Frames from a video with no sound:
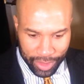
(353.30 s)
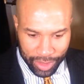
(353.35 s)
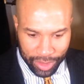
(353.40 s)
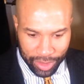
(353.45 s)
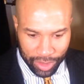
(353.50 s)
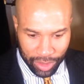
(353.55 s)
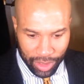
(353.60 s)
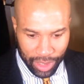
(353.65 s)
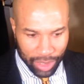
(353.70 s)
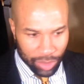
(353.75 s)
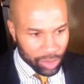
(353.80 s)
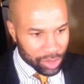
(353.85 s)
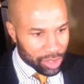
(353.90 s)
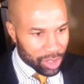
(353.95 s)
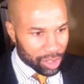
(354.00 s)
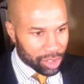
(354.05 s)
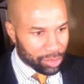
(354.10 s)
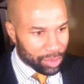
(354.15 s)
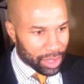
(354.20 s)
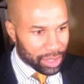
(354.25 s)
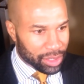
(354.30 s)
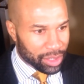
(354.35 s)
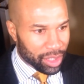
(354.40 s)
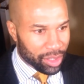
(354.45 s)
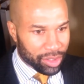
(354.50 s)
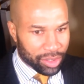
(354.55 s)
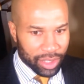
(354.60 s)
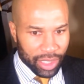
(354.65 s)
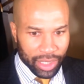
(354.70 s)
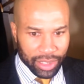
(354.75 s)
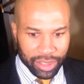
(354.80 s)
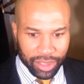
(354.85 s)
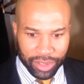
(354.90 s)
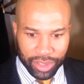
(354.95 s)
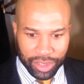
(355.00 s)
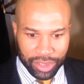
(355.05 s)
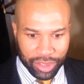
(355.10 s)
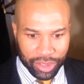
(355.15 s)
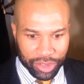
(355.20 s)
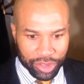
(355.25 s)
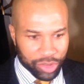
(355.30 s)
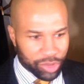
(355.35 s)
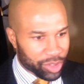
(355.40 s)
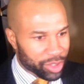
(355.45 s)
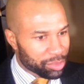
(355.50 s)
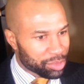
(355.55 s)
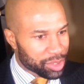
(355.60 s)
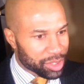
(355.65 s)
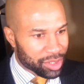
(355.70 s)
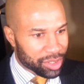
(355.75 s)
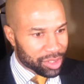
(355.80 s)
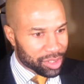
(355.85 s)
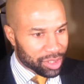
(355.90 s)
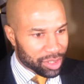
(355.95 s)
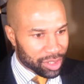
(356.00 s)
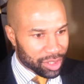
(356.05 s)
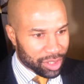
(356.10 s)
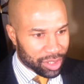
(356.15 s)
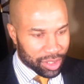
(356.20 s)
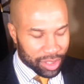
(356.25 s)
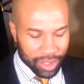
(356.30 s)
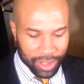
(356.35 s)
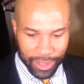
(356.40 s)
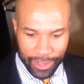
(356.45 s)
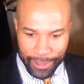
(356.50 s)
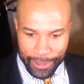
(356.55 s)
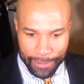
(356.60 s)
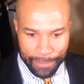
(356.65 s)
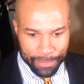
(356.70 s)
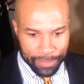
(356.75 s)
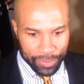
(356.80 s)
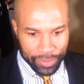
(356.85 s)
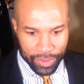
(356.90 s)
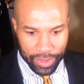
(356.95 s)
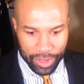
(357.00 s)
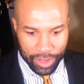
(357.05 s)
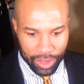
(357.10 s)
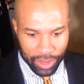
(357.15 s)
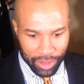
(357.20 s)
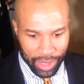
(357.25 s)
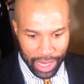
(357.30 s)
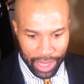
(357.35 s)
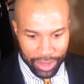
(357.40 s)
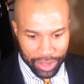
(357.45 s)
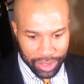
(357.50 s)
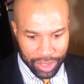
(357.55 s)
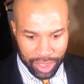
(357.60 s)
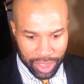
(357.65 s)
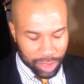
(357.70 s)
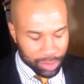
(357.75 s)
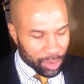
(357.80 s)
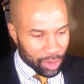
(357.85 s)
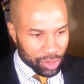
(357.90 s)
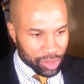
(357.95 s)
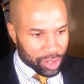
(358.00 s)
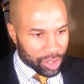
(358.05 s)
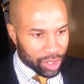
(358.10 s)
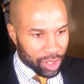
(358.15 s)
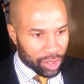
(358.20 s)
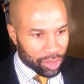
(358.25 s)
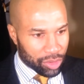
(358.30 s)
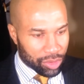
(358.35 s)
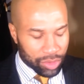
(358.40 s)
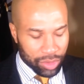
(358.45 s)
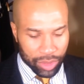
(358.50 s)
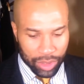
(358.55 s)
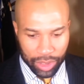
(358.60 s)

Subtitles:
you know, like we talked about the other night, there isn't a script to, you know, how this is supposed to go.